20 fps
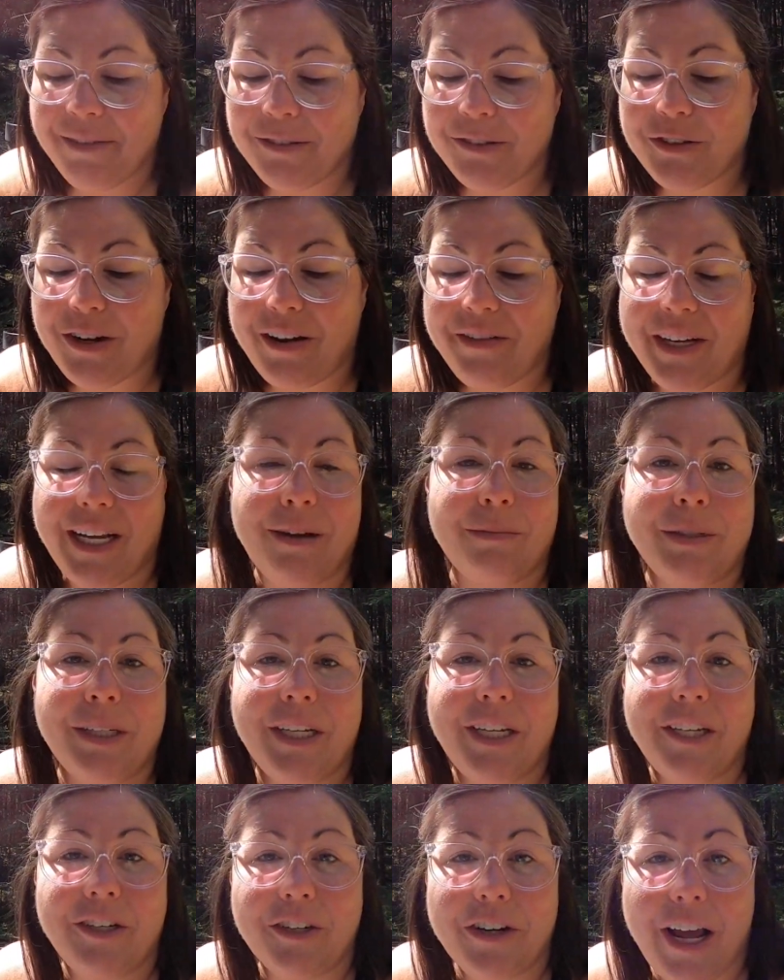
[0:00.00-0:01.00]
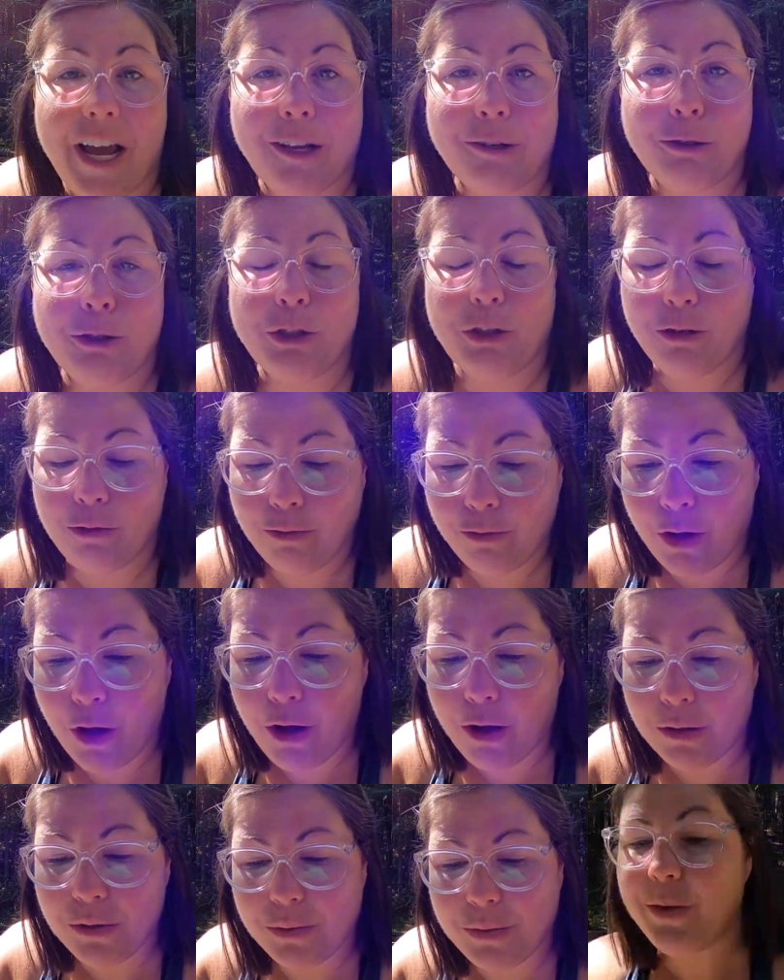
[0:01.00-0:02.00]
we're driving up to International
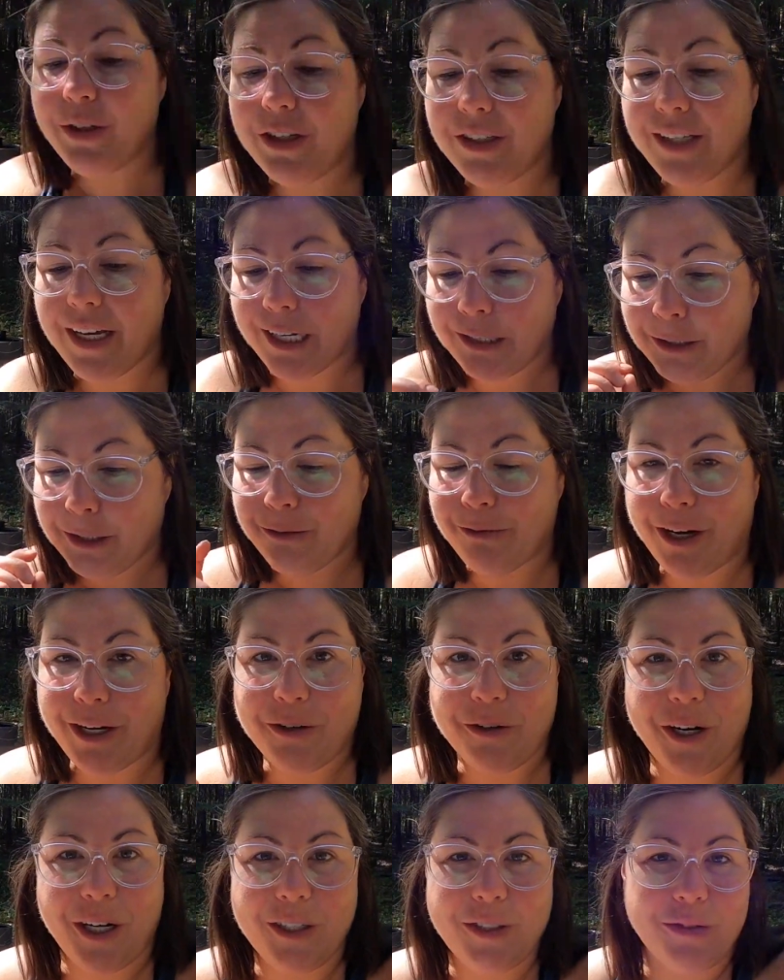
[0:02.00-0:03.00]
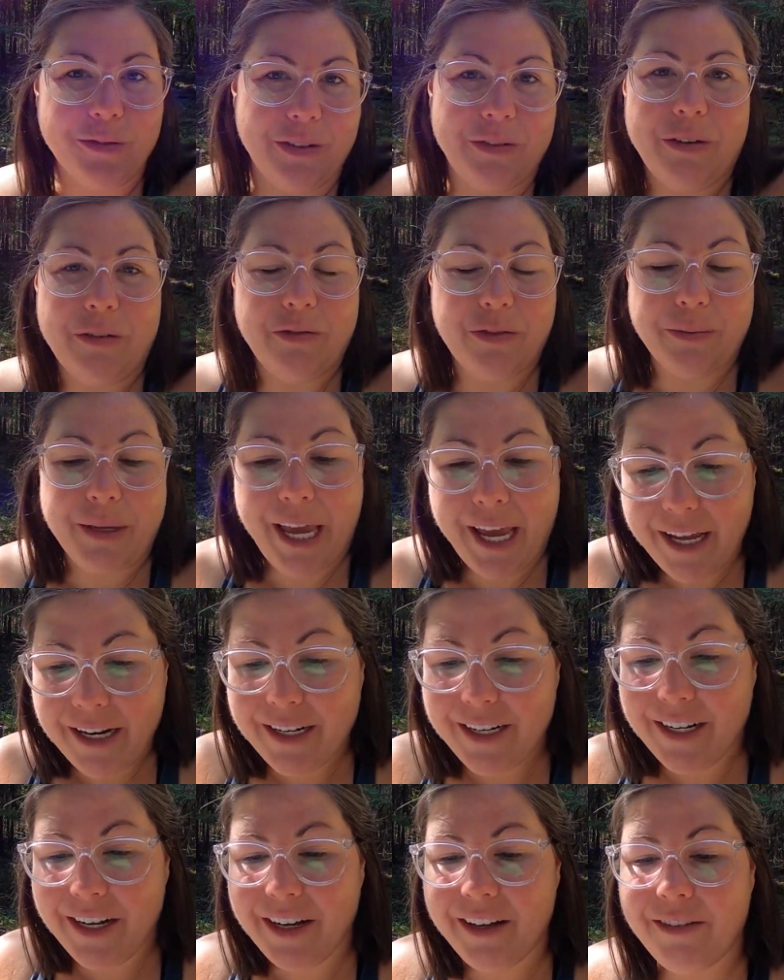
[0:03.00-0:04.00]
Falls, which is actually right across the river from
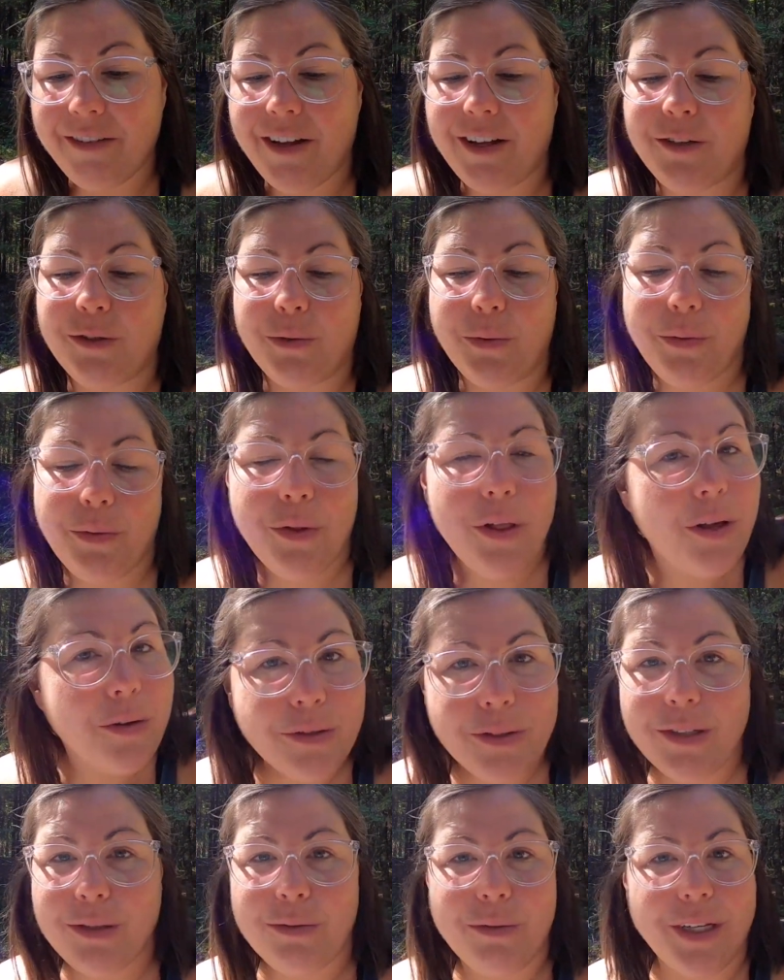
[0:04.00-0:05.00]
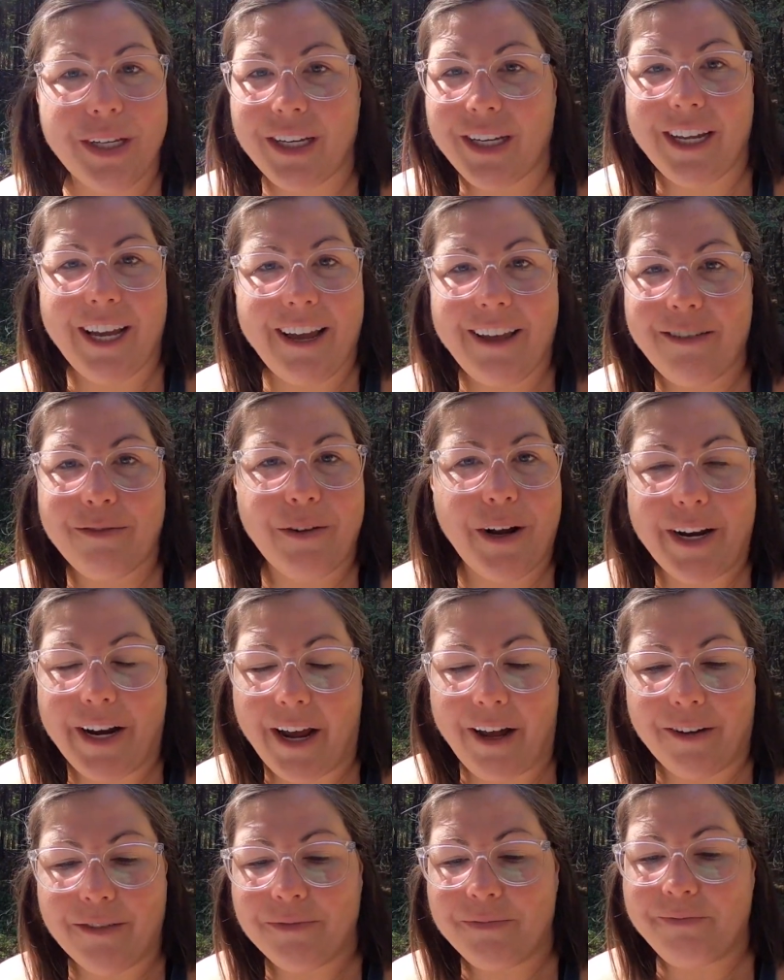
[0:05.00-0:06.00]
Canada, as close as we can get right
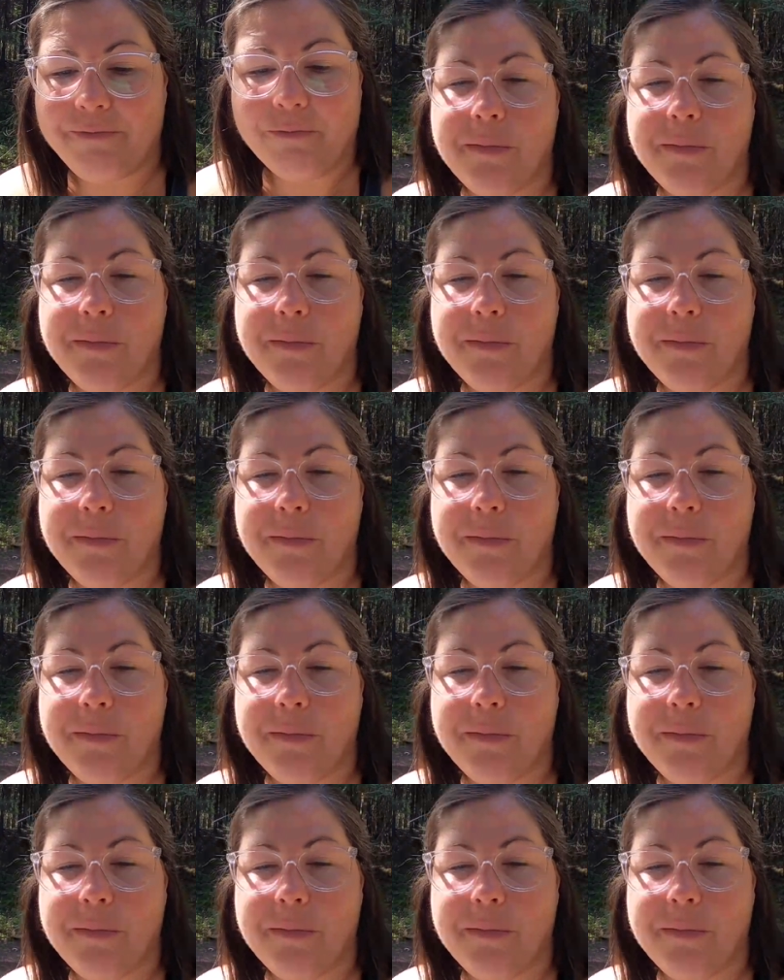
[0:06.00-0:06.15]
now.